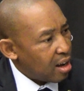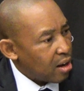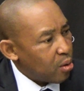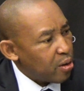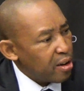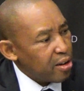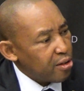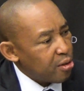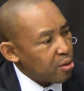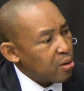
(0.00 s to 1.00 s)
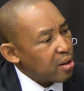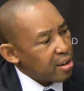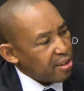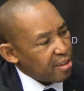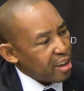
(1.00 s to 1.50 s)
according to
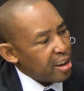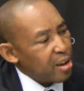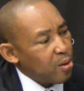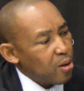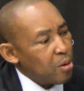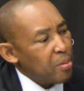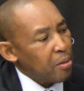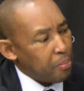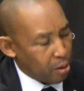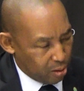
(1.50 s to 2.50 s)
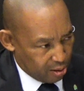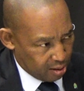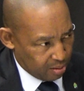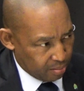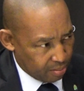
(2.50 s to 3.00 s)
regional economic blocks.